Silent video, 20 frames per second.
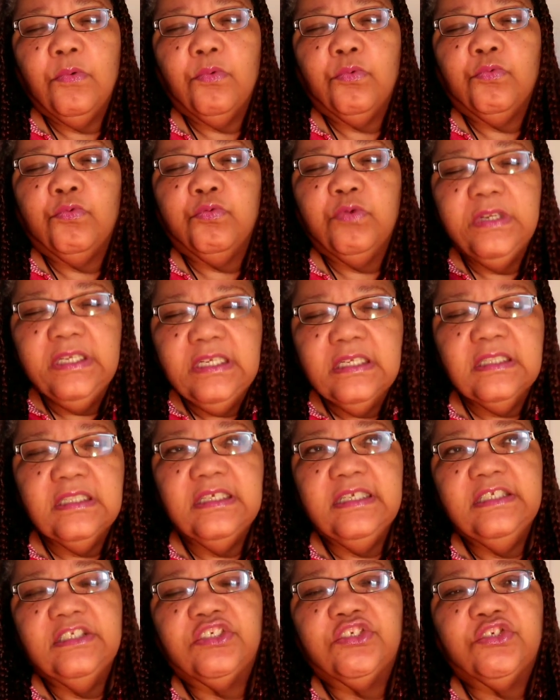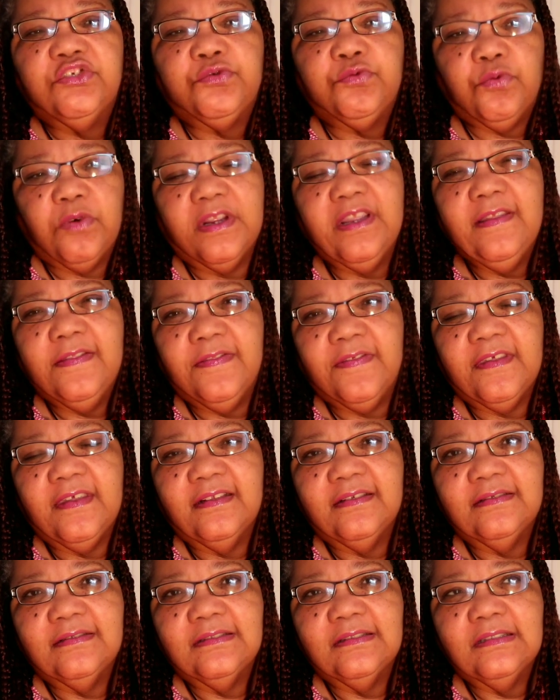really
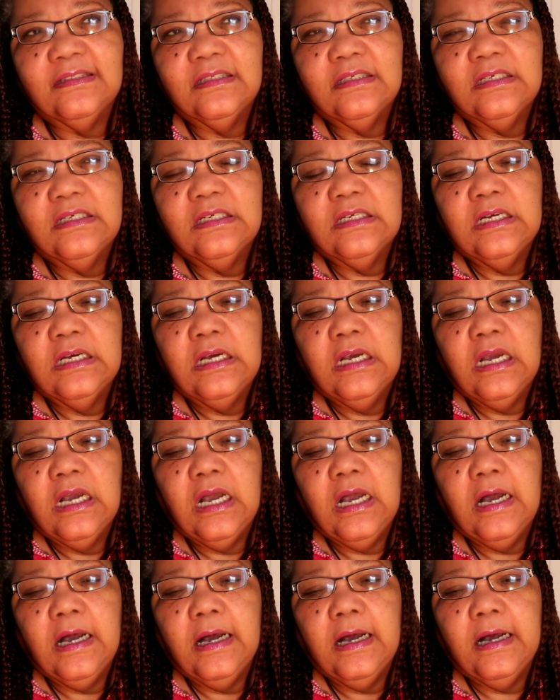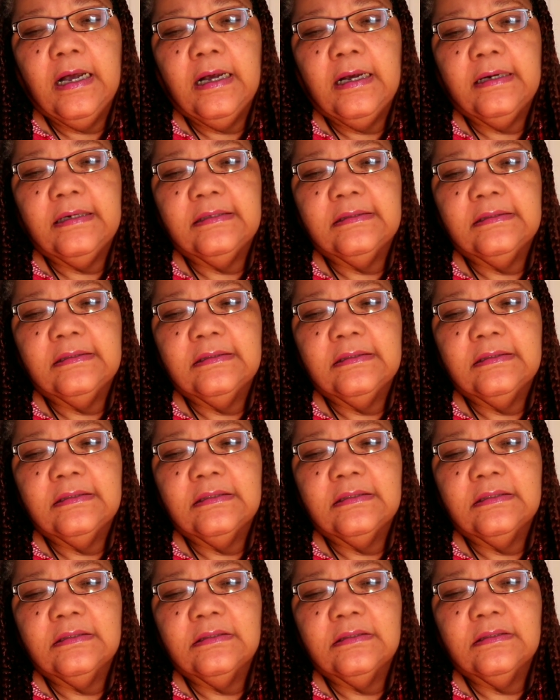strengthen
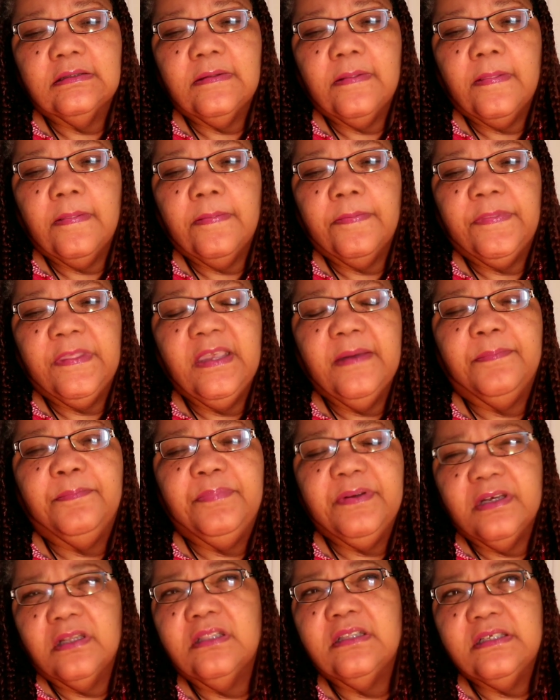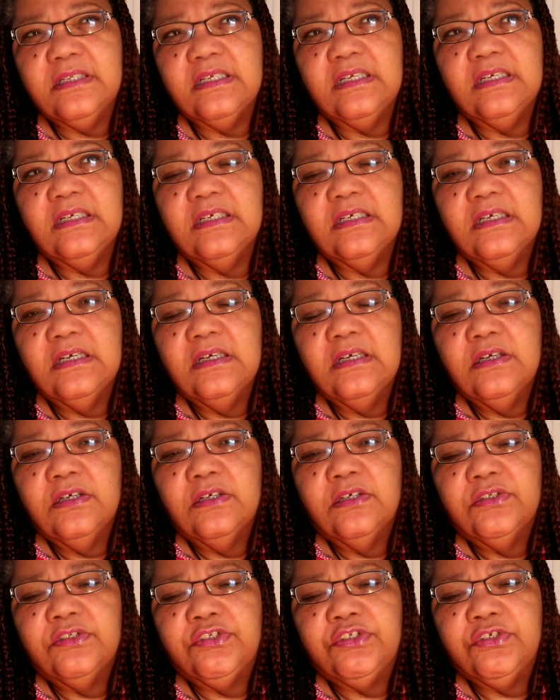the ability
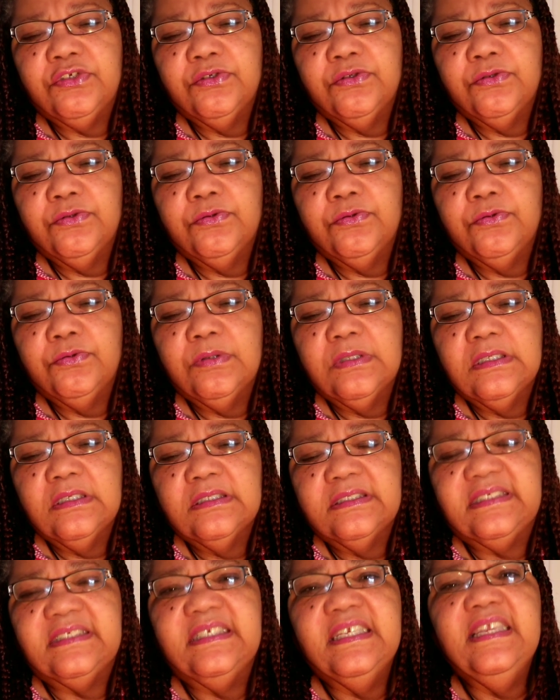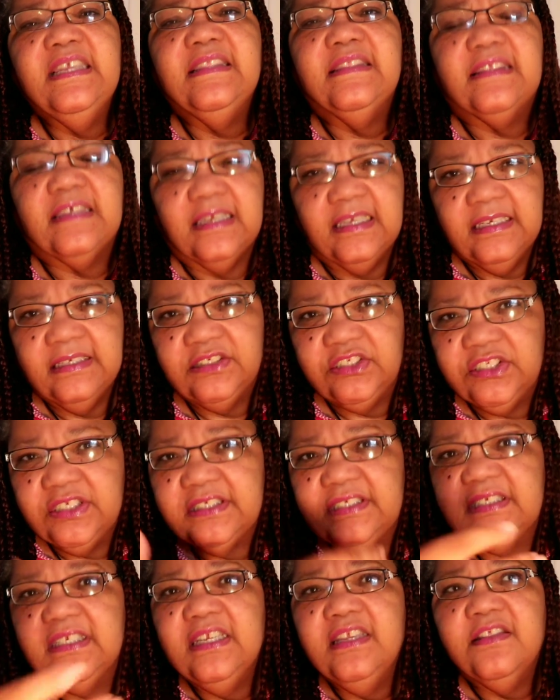to see things,
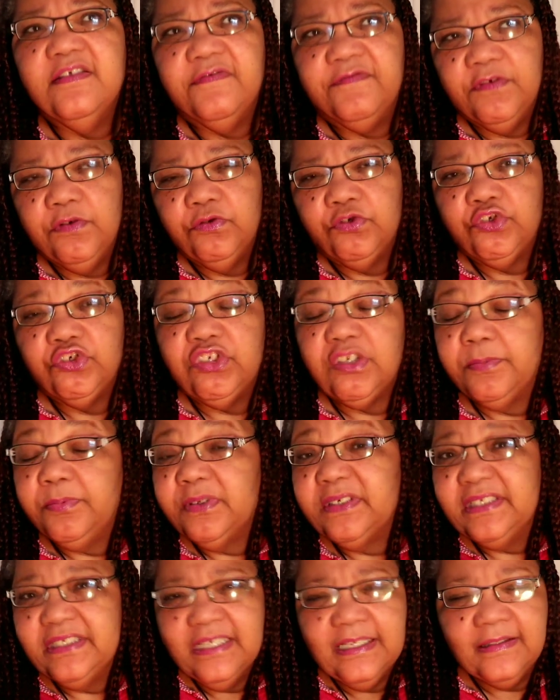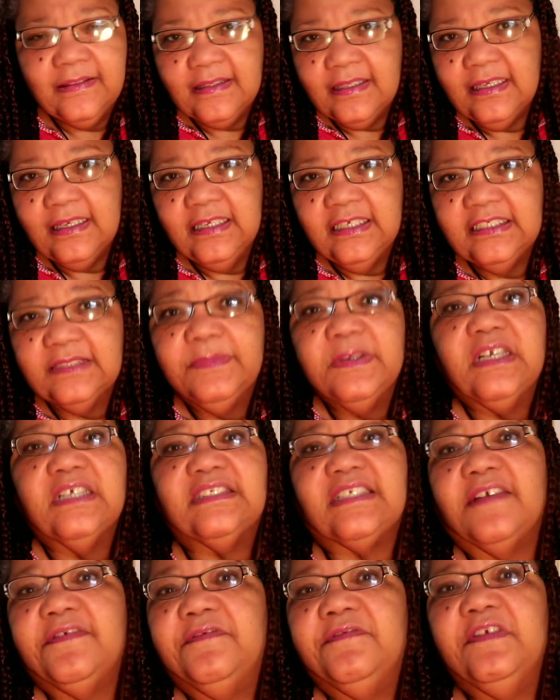to see the future, to predict things,
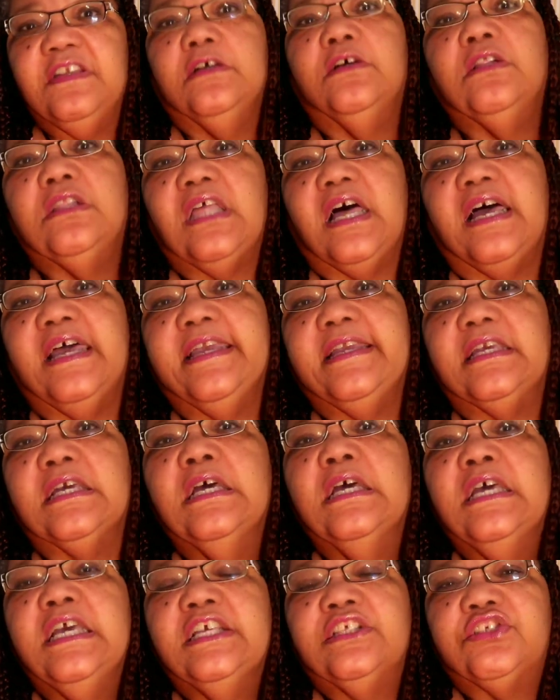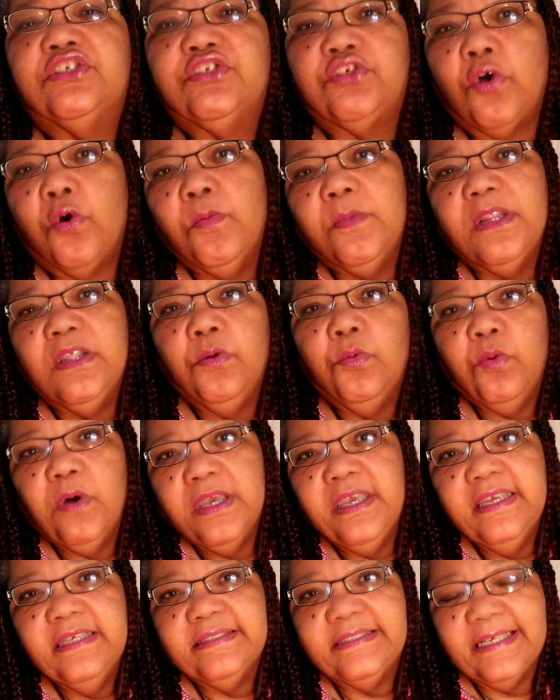because I feel like in so many
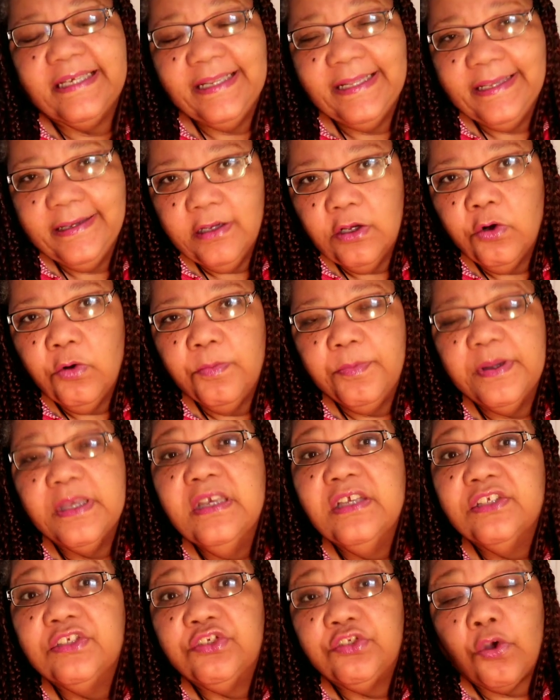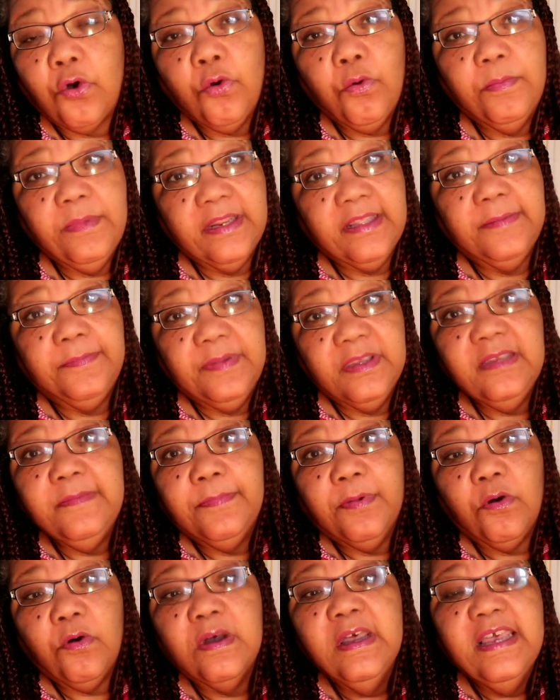ways it could help so many
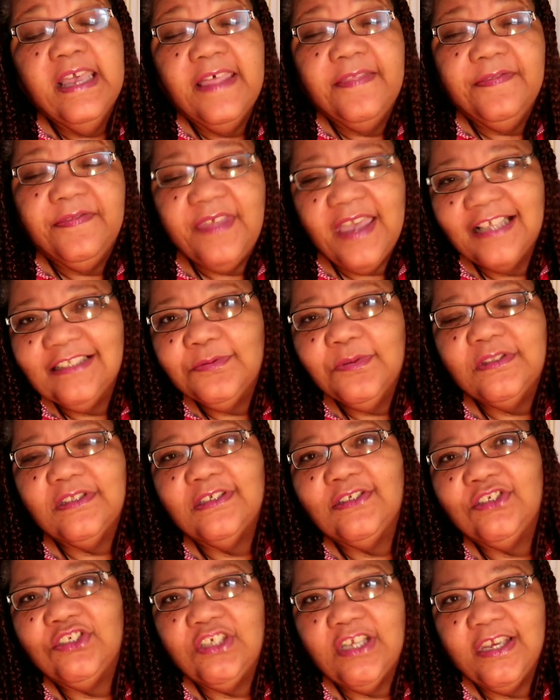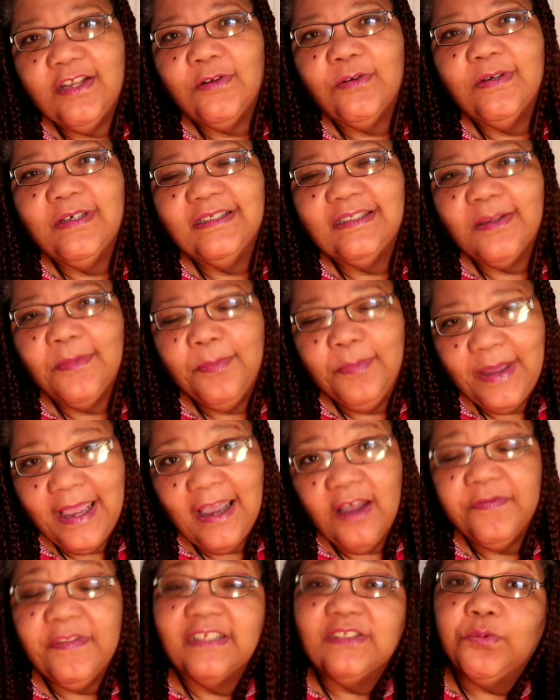people. And that's what this channel is
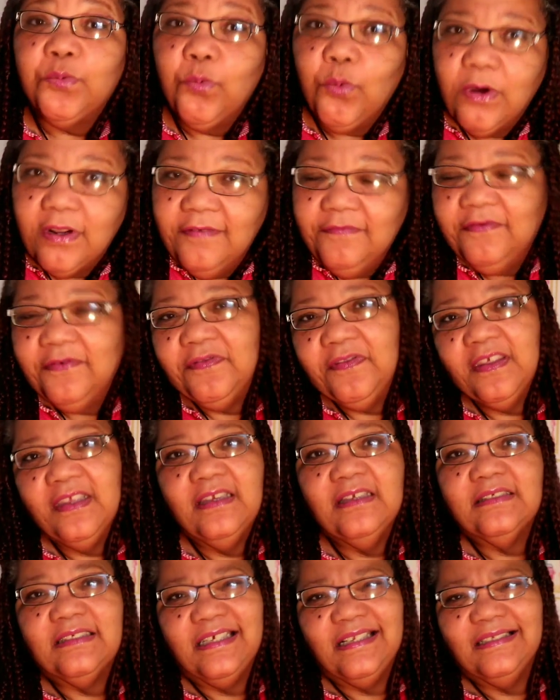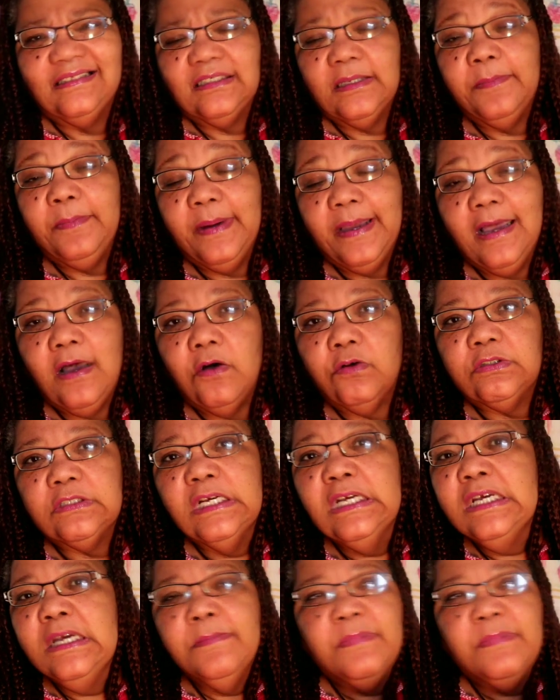about. That's one of the things that it's about.